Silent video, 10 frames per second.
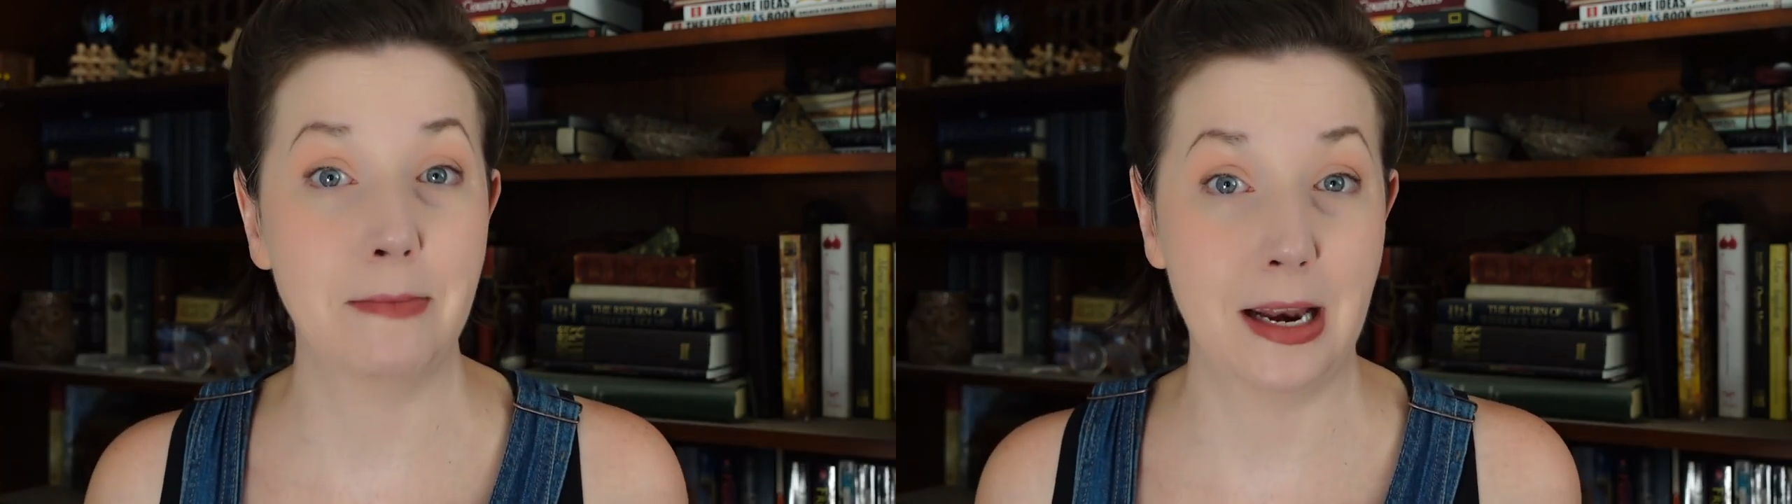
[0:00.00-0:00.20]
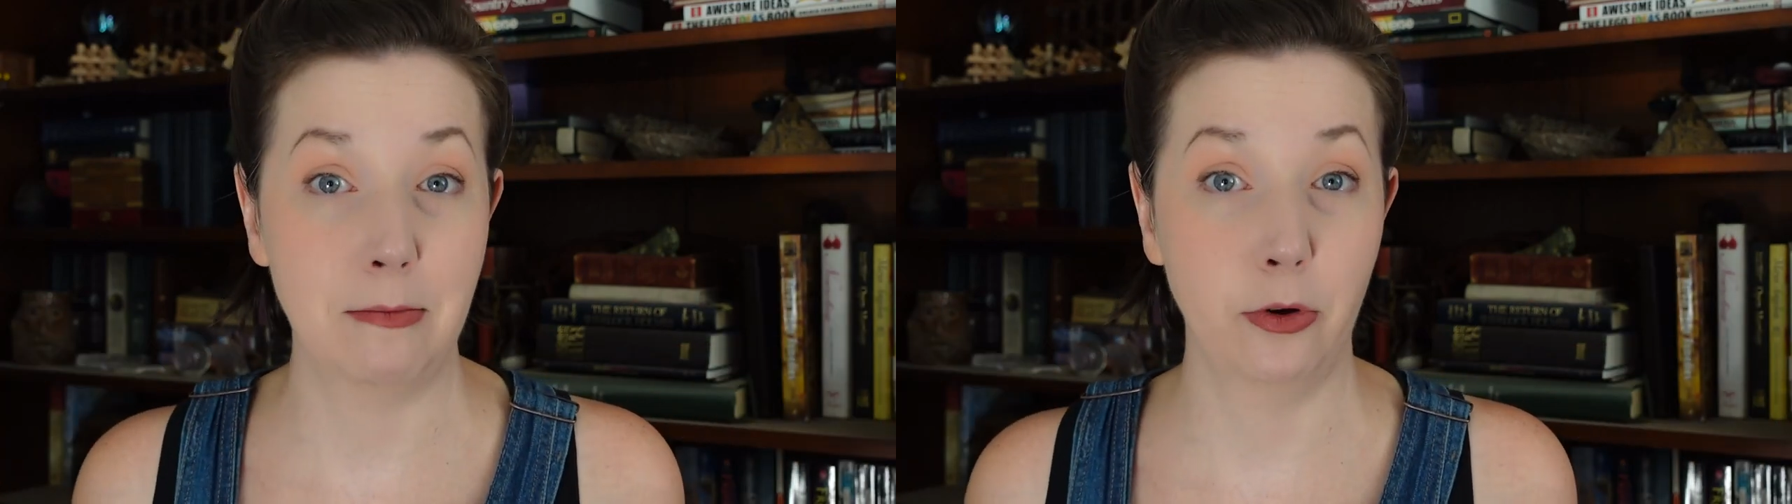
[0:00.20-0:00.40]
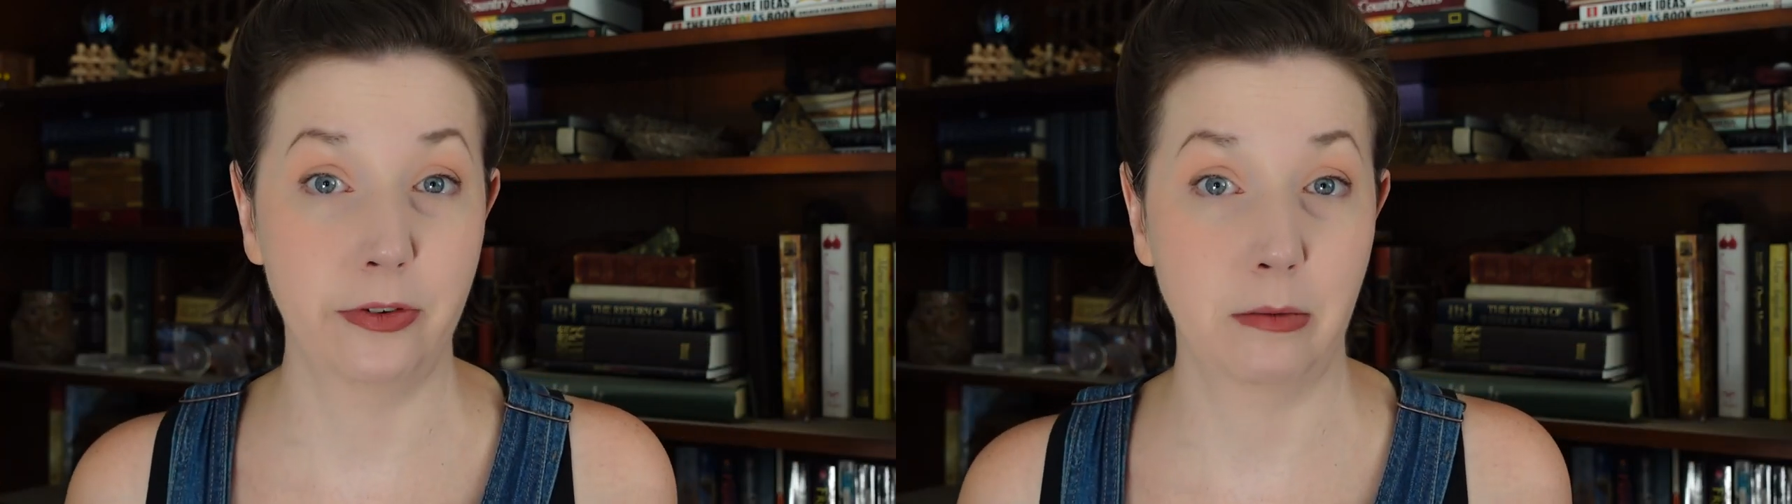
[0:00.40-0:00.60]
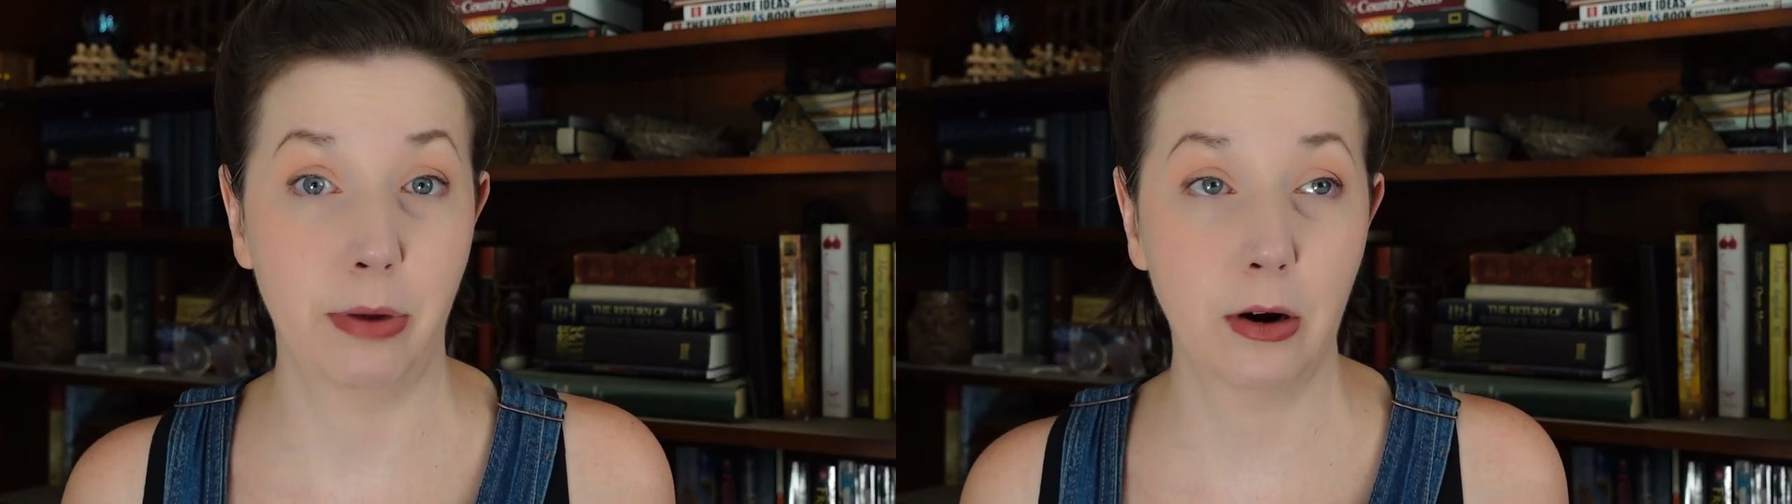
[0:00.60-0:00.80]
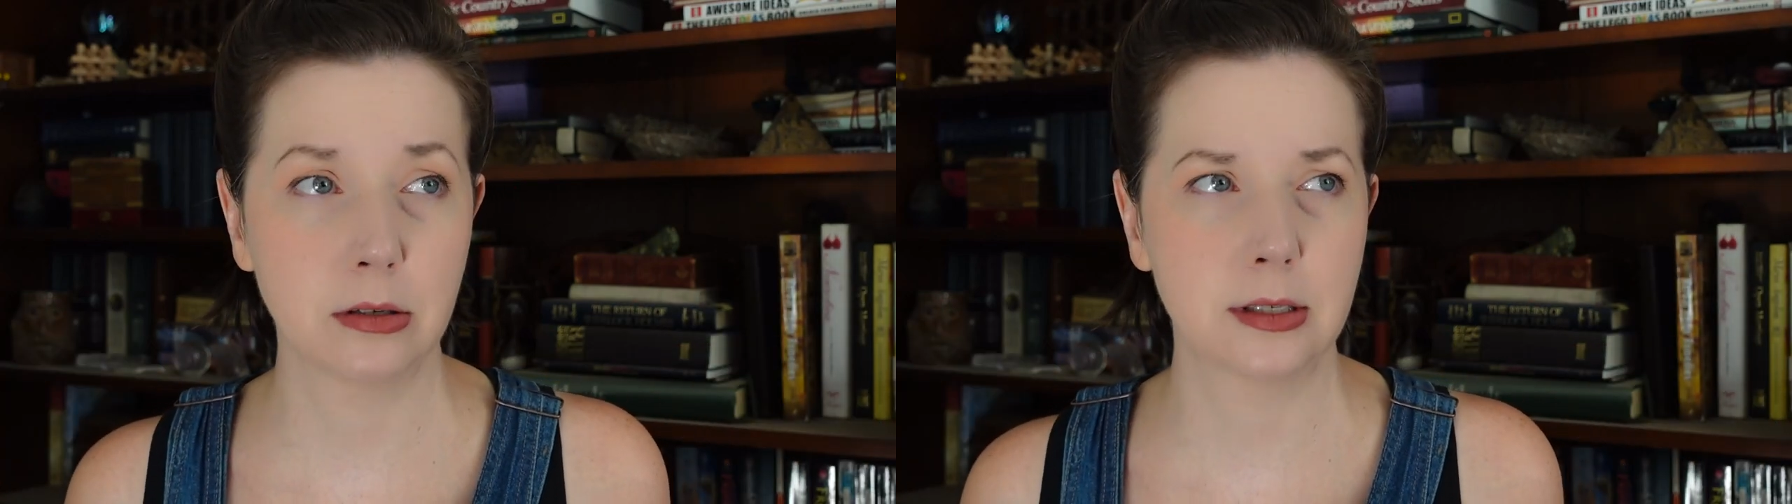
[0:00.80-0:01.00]
many moving
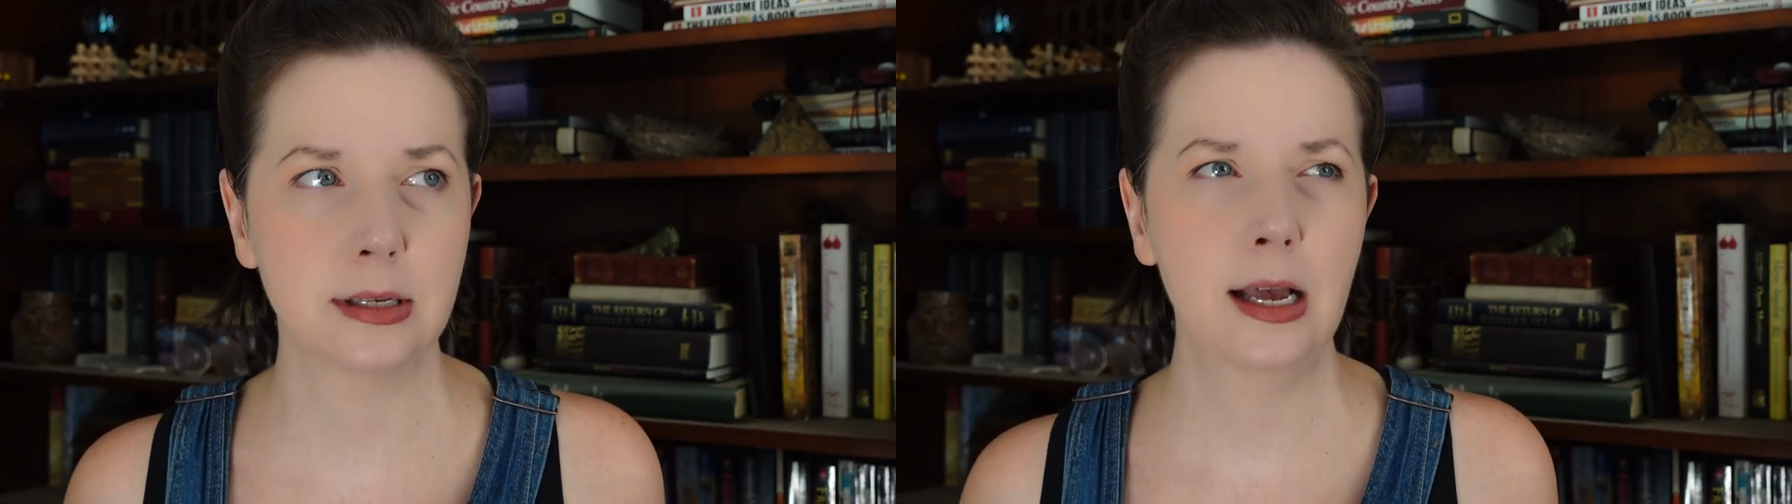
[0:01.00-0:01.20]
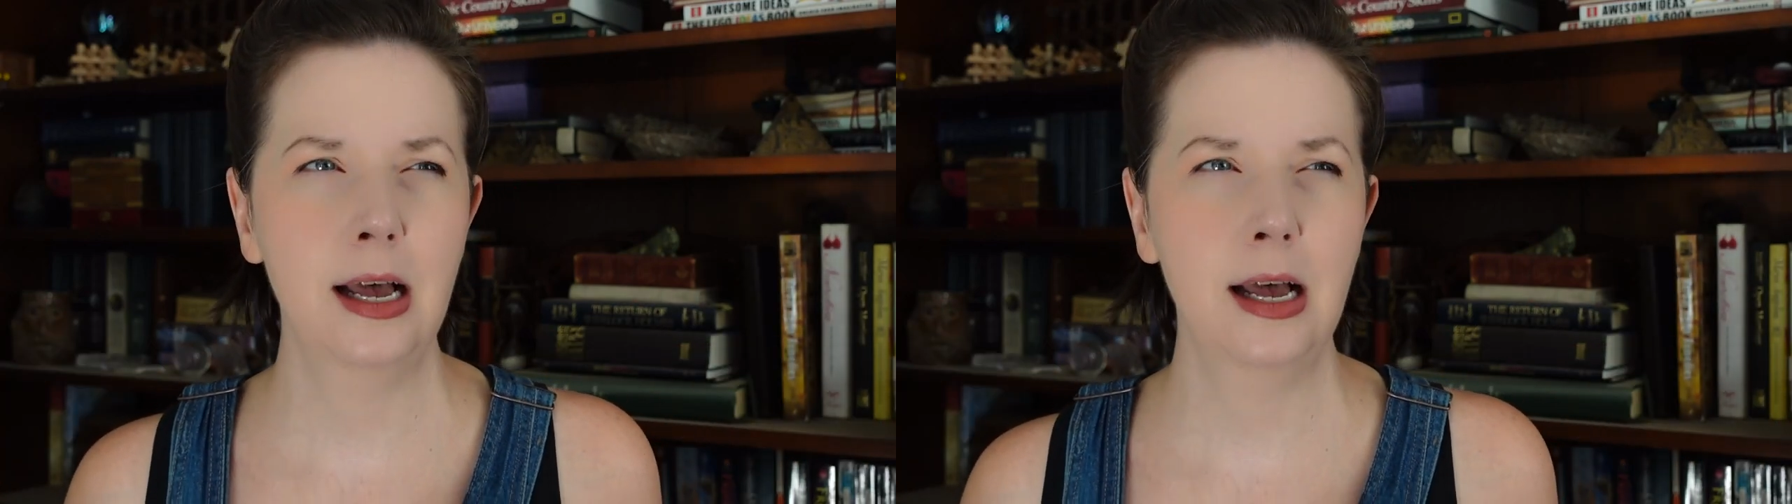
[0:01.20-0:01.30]
parts.